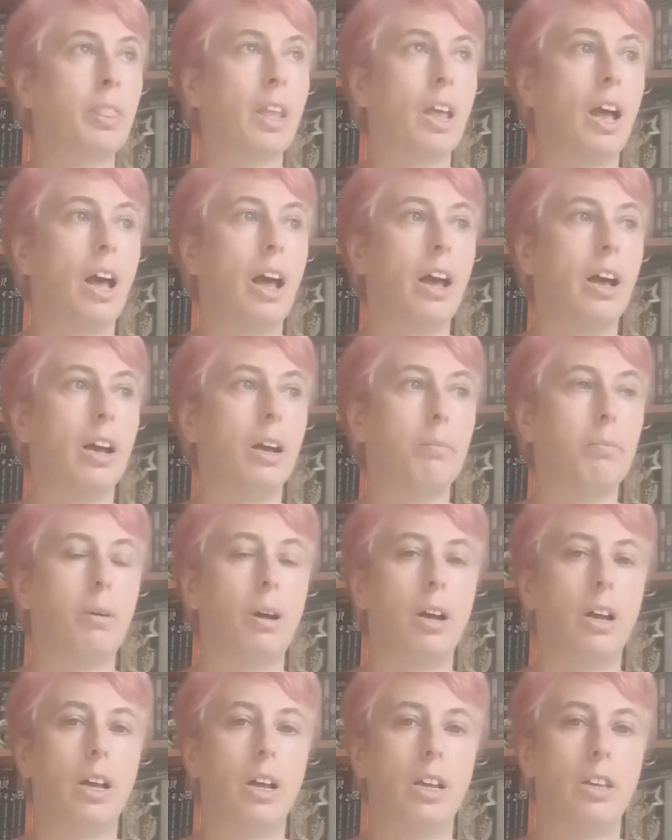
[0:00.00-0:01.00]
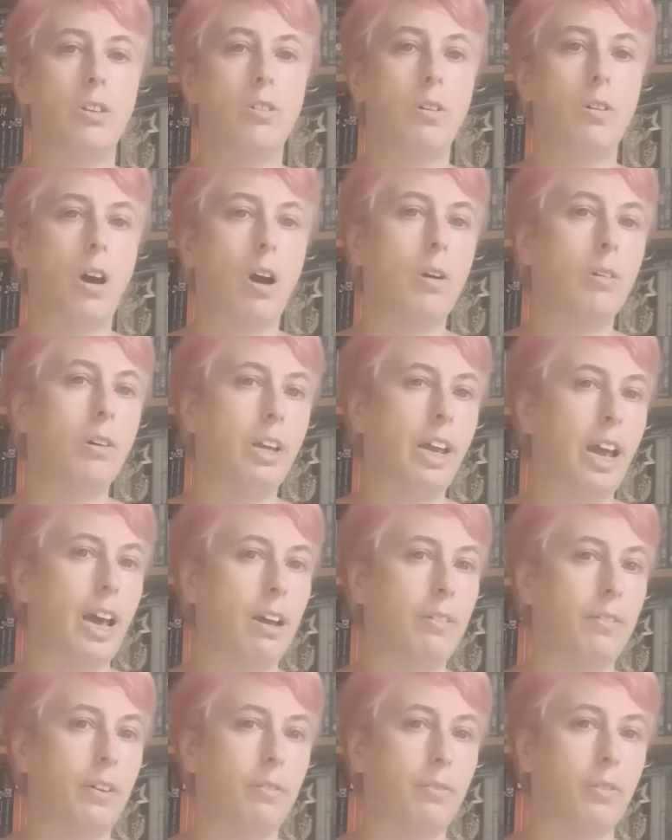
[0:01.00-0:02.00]
You only
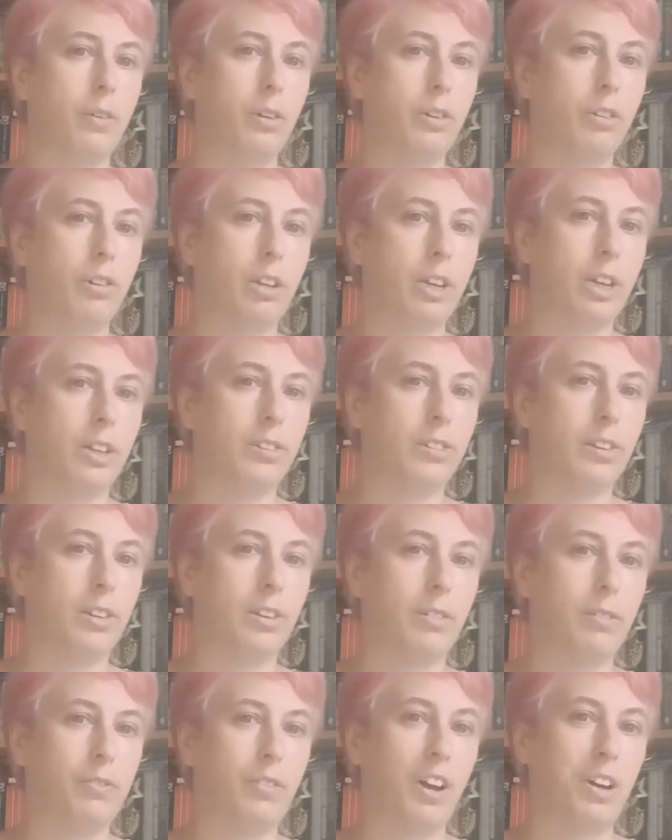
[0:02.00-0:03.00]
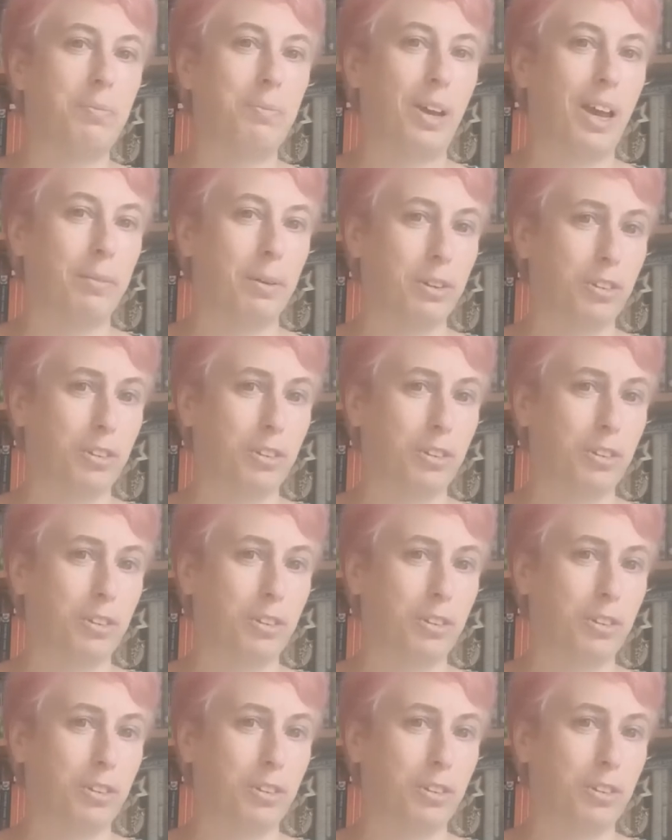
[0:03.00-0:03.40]
have, unfortunately, until 5 p.m.